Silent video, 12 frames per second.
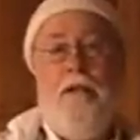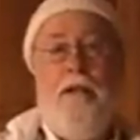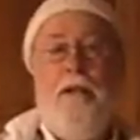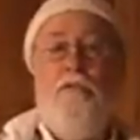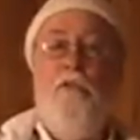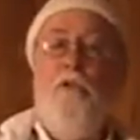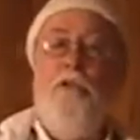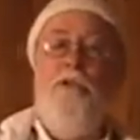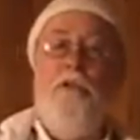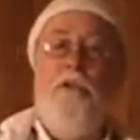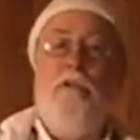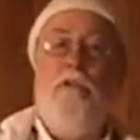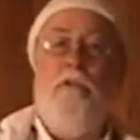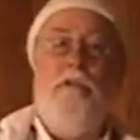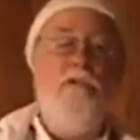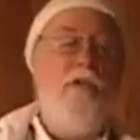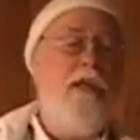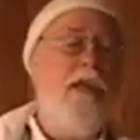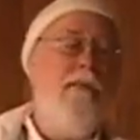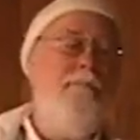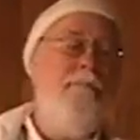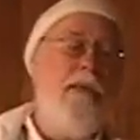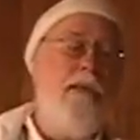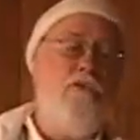And of course, once
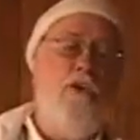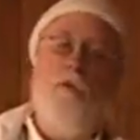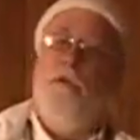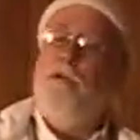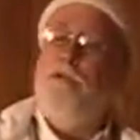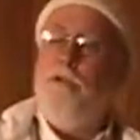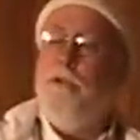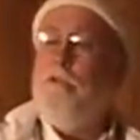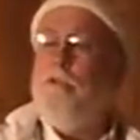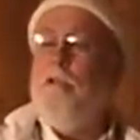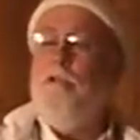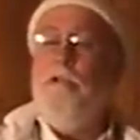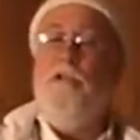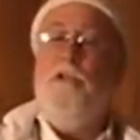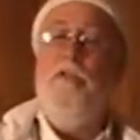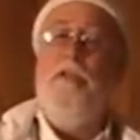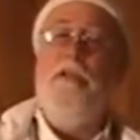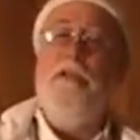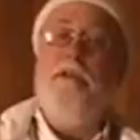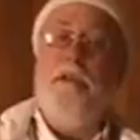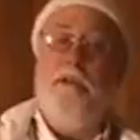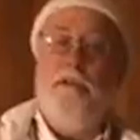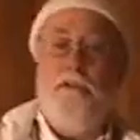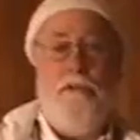again, as always, the difference is in the
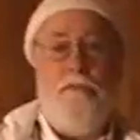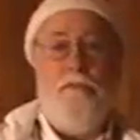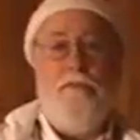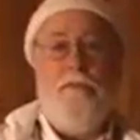intention.